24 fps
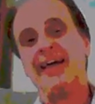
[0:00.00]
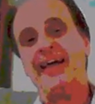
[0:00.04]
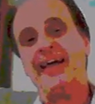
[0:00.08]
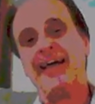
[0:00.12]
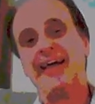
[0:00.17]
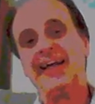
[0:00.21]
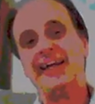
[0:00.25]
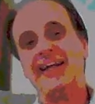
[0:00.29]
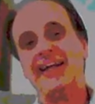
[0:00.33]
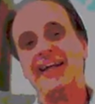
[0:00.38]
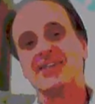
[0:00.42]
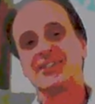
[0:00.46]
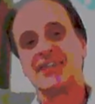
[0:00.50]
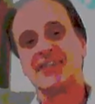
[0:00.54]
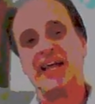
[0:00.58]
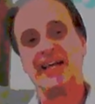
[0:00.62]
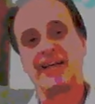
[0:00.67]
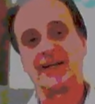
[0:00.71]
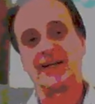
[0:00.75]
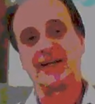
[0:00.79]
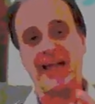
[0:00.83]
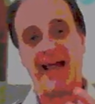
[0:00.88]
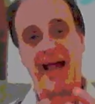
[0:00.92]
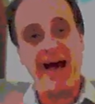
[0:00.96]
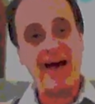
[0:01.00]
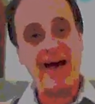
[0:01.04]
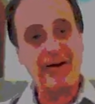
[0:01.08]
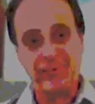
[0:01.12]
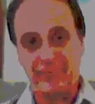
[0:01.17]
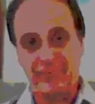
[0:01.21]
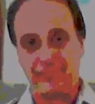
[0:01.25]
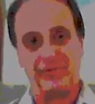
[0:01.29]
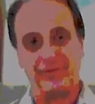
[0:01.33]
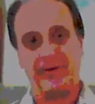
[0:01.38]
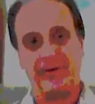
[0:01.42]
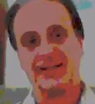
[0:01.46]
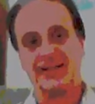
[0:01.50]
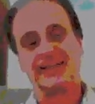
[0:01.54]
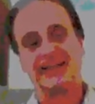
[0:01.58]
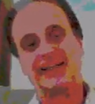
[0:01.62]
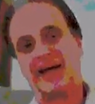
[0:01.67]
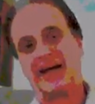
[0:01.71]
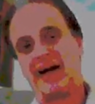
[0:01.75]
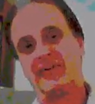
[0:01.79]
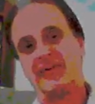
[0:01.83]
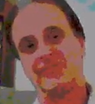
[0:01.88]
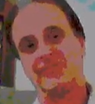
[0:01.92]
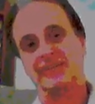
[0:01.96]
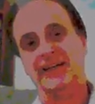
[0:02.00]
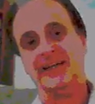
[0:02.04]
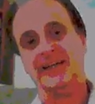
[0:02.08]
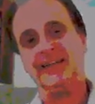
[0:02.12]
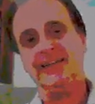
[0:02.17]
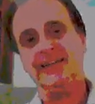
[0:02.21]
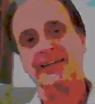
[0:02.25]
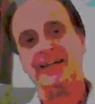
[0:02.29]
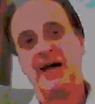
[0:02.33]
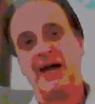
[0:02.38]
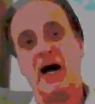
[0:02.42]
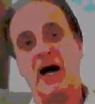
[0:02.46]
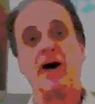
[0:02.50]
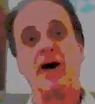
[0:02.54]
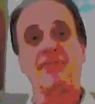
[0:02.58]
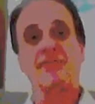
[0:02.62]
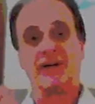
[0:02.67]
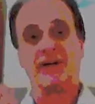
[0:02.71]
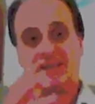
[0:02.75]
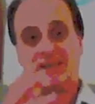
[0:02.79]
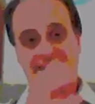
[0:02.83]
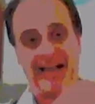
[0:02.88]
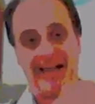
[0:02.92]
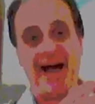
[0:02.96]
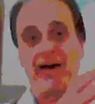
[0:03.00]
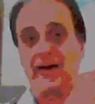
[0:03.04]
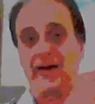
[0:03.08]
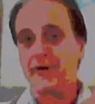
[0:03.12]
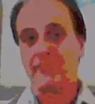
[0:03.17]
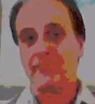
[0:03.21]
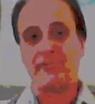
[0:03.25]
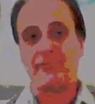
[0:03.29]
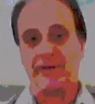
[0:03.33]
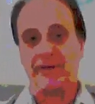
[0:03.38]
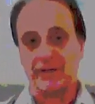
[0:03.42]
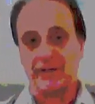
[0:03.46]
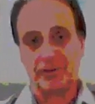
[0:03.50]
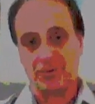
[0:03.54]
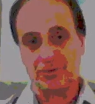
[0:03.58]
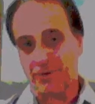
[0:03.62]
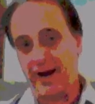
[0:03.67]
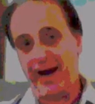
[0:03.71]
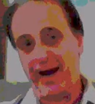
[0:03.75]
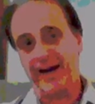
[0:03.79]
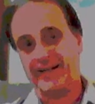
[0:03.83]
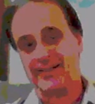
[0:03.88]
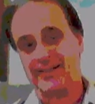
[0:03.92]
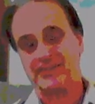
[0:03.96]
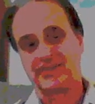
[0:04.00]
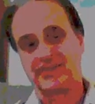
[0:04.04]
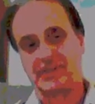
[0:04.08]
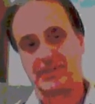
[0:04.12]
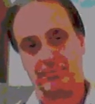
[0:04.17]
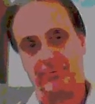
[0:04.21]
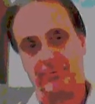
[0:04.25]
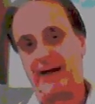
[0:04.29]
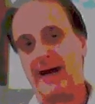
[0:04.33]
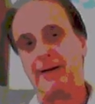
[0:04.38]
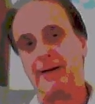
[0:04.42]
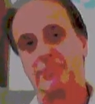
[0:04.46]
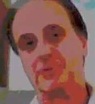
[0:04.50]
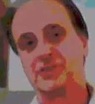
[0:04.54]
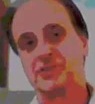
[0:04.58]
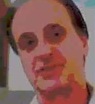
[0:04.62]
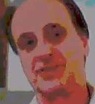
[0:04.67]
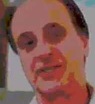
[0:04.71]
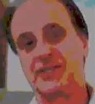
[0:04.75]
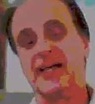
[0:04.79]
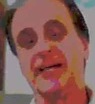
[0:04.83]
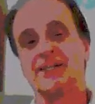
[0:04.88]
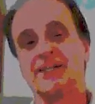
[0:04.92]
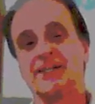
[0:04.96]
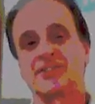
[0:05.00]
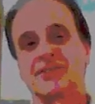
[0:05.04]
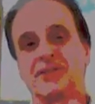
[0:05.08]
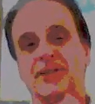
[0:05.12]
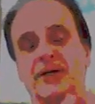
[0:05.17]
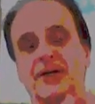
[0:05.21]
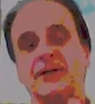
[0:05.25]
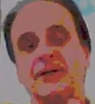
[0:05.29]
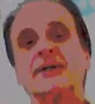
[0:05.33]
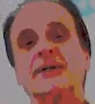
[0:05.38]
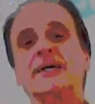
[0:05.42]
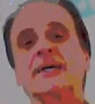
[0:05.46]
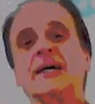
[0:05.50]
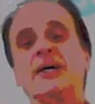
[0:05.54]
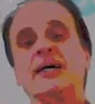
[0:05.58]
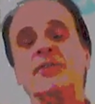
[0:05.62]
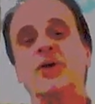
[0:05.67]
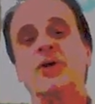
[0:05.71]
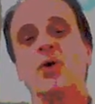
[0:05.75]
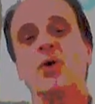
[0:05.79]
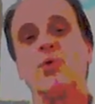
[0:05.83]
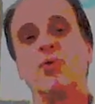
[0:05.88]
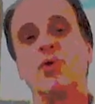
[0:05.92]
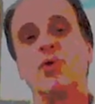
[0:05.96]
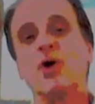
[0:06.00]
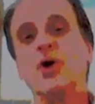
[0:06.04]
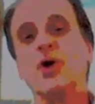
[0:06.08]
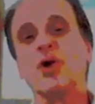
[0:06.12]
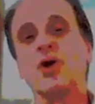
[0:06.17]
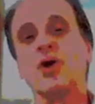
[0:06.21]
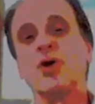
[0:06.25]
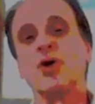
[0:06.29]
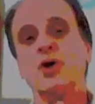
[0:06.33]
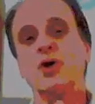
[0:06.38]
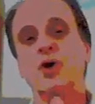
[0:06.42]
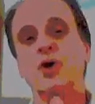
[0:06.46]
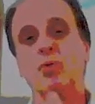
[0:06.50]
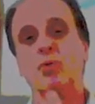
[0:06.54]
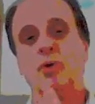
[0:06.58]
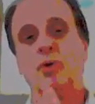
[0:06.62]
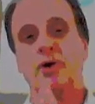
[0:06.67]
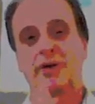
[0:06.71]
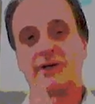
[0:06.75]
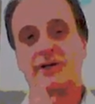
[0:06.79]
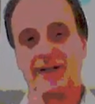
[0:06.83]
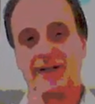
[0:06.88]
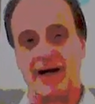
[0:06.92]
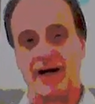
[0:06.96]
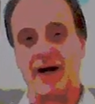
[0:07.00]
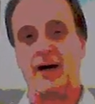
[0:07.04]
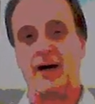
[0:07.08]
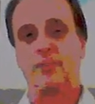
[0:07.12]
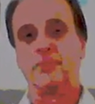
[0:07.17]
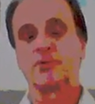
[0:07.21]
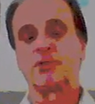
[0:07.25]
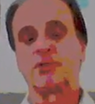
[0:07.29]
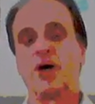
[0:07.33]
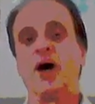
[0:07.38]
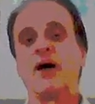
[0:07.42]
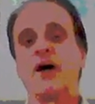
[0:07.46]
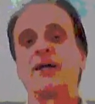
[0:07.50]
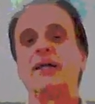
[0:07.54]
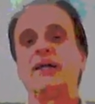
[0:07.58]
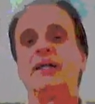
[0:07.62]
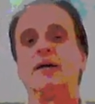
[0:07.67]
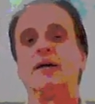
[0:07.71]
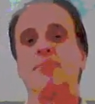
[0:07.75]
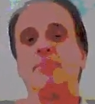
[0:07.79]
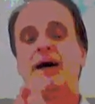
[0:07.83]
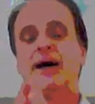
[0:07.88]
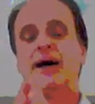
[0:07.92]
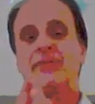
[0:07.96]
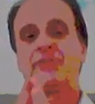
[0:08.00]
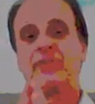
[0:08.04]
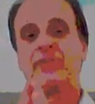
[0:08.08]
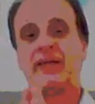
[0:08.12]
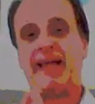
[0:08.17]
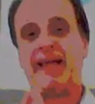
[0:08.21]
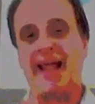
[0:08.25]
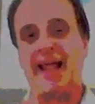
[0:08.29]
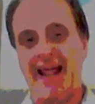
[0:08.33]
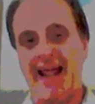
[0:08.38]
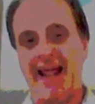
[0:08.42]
It is a counterfeit covenant of a counterfeit Christ, the Bible says, the ruler who will come, talking about the